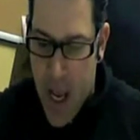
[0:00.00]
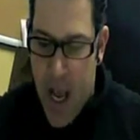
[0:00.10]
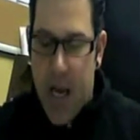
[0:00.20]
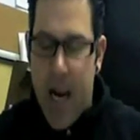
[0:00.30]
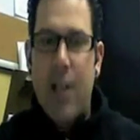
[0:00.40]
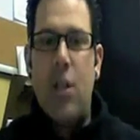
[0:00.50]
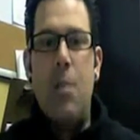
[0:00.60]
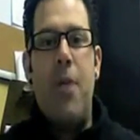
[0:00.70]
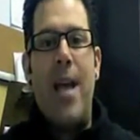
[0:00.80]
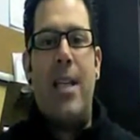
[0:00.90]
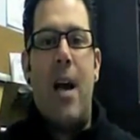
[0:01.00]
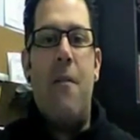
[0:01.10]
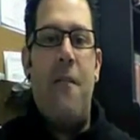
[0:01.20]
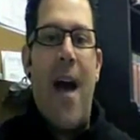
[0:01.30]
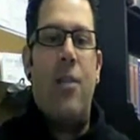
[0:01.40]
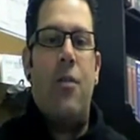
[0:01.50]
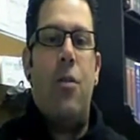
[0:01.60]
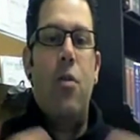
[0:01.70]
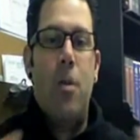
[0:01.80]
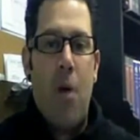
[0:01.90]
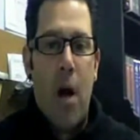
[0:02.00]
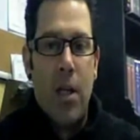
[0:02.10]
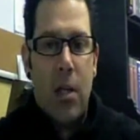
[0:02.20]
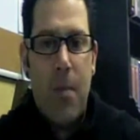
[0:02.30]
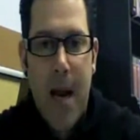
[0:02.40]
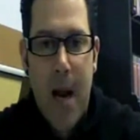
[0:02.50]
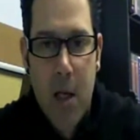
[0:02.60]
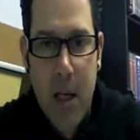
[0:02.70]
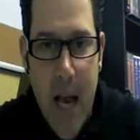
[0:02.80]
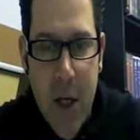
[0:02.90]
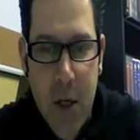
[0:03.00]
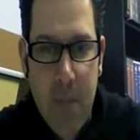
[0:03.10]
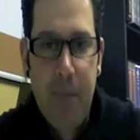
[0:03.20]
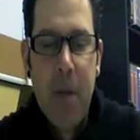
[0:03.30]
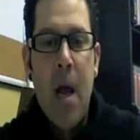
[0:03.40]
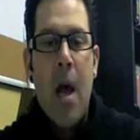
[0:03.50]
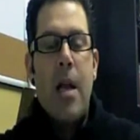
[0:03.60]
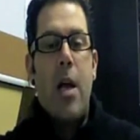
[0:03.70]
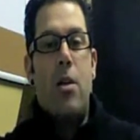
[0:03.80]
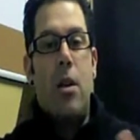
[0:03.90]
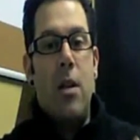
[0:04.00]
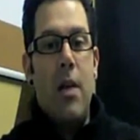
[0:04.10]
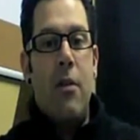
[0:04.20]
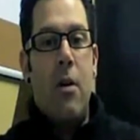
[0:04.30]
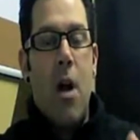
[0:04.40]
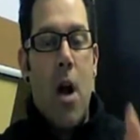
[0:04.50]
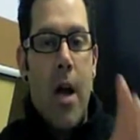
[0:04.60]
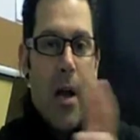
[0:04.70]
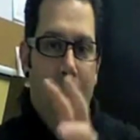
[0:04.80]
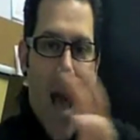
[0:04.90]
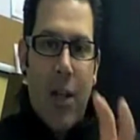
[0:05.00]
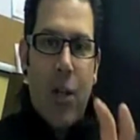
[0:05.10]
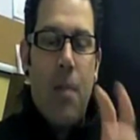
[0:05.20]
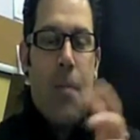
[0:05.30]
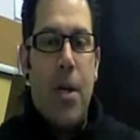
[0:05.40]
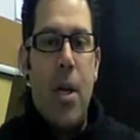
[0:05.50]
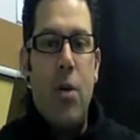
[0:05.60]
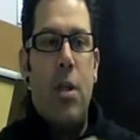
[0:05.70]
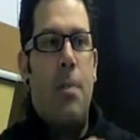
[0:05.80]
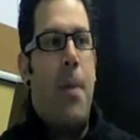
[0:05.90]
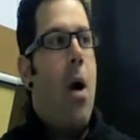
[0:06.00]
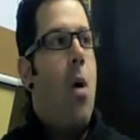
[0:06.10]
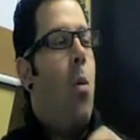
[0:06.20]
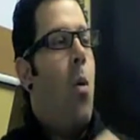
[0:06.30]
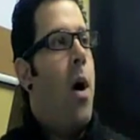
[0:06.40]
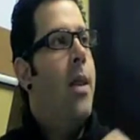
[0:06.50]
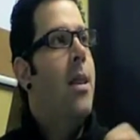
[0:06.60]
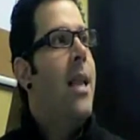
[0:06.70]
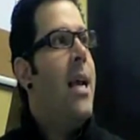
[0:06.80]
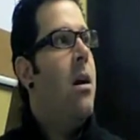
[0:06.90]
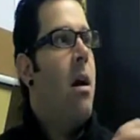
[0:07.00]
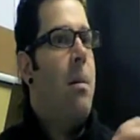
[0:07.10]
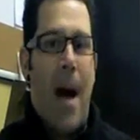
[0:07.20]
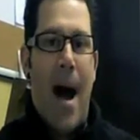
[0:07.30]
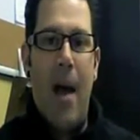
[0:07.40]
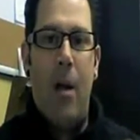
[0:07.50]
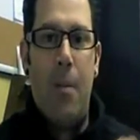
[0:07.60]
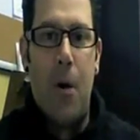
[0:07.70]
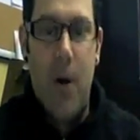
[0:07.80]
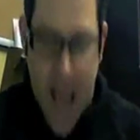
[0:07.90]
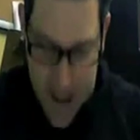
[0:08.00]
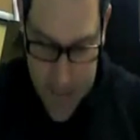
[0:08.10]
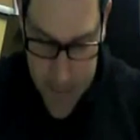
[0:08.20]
and it actually breaks down fats through the process of beta oxidation. Now, the liver actually produces about 1 liter of bile per day.